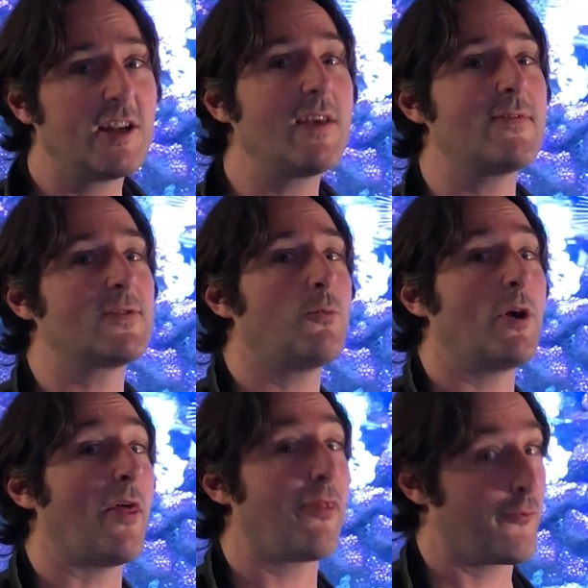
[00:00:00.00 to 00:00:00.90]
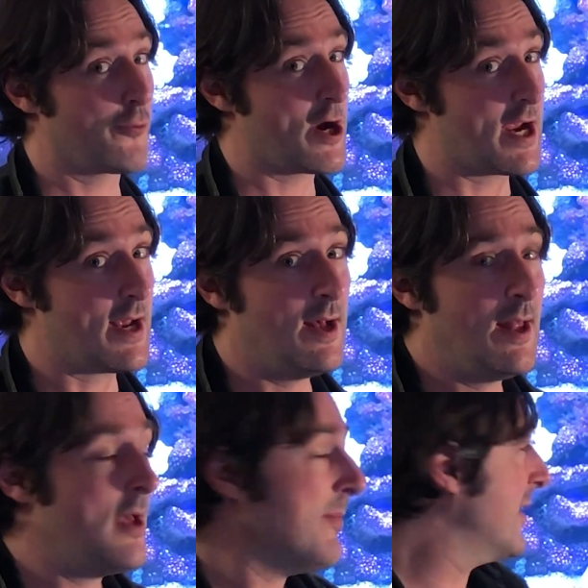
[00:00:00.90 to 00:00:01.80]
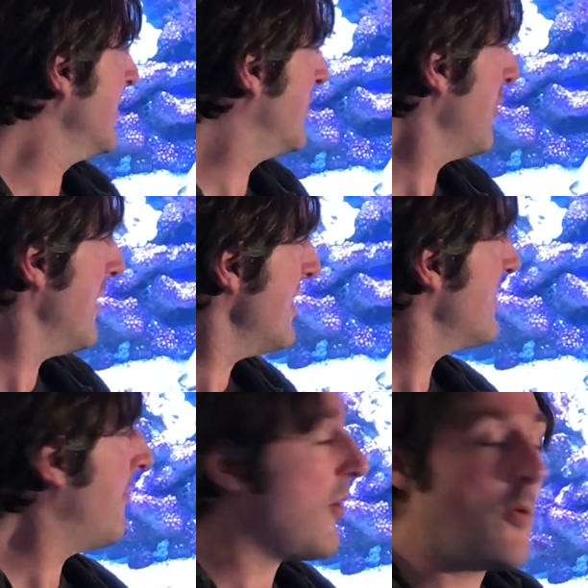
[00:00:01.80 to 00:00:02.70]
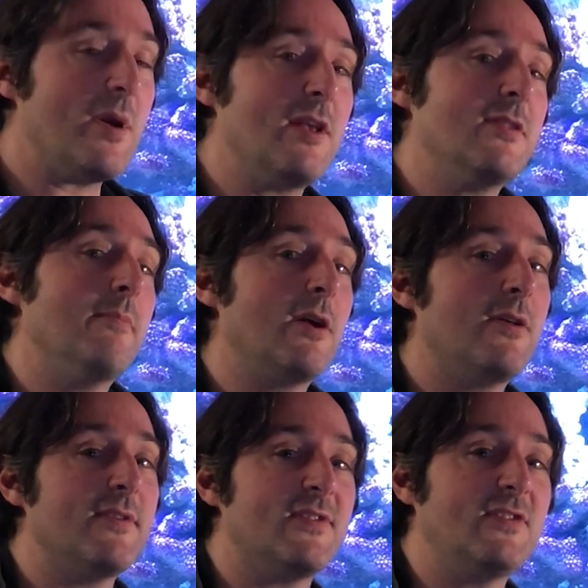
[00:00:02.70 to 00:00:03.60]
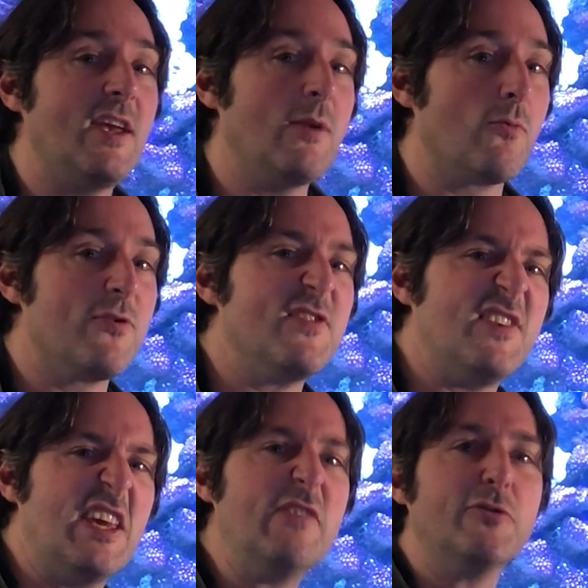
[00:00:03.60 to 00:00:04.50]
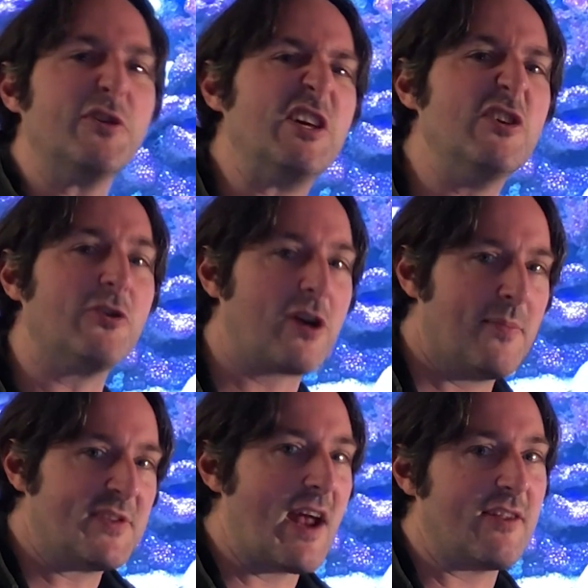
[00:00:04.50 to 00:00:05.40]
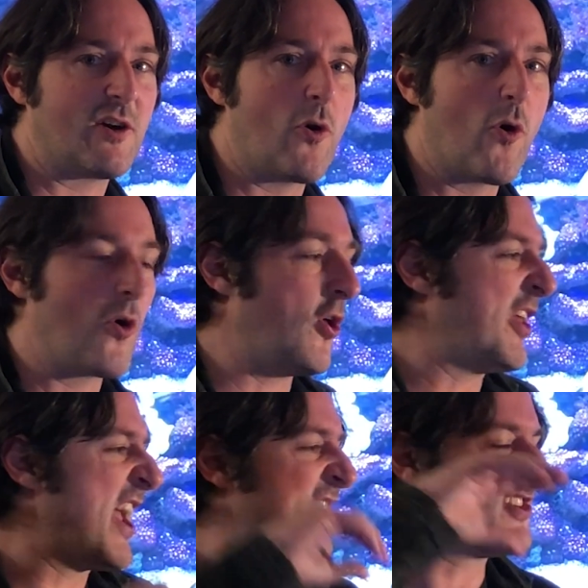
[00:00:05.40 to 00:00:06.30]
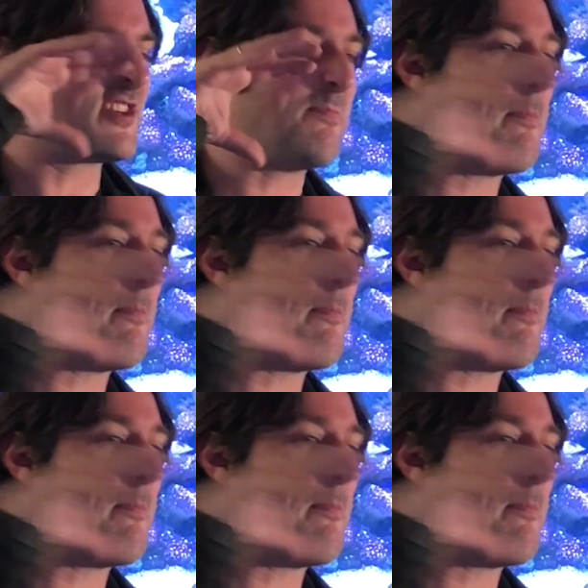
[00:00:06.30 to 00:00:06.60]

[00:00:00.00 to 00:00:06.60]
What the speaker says: to give this one a 3. Because there is a moment in the middle of the scene where this evil eel comes out of the coral and just